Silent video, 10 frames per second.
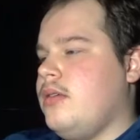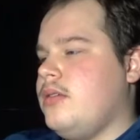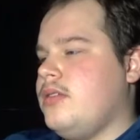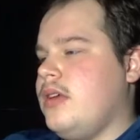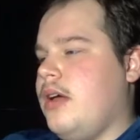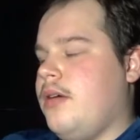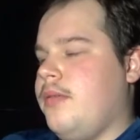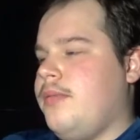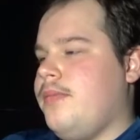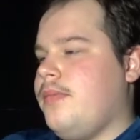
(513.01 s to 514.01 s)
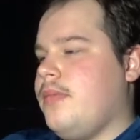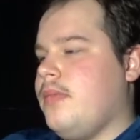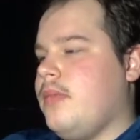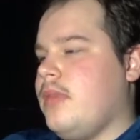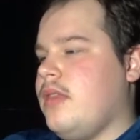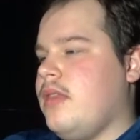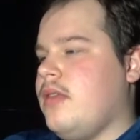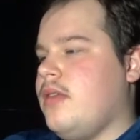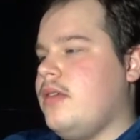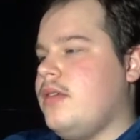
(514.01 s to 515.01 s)
So,
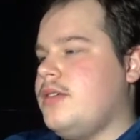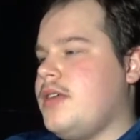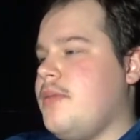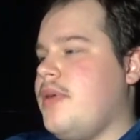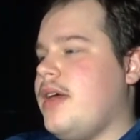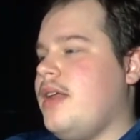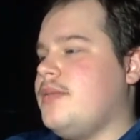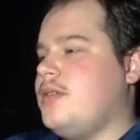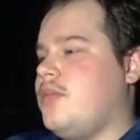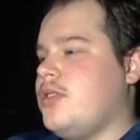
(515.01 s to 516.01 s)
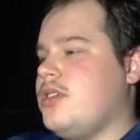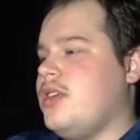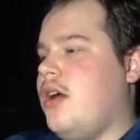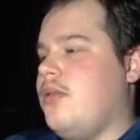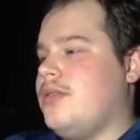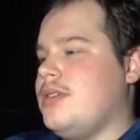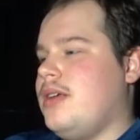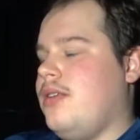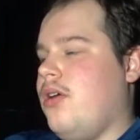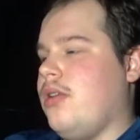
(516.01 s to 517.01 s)
just keep picking up some more stones
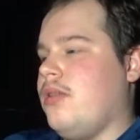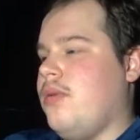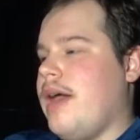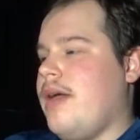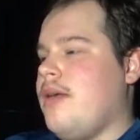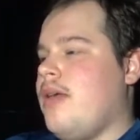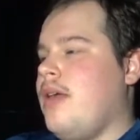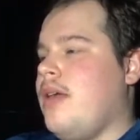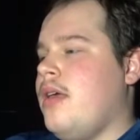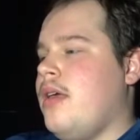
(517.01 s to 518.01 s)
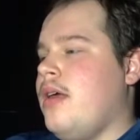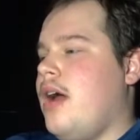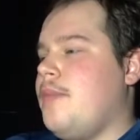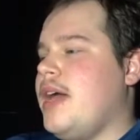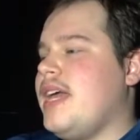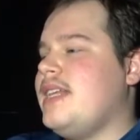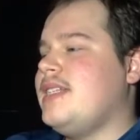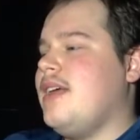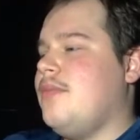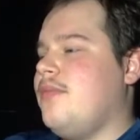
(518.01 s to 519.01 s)
along the way. I might get
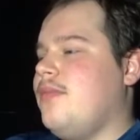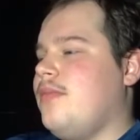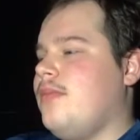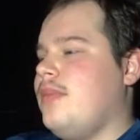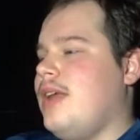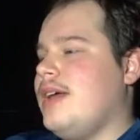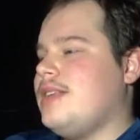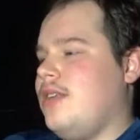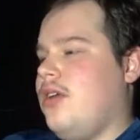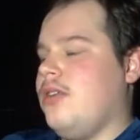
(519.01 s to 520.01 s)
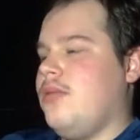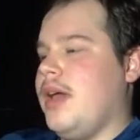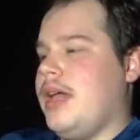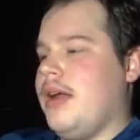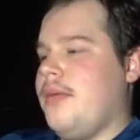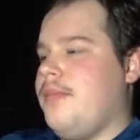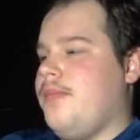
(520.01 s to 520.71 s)
something nice along the way here.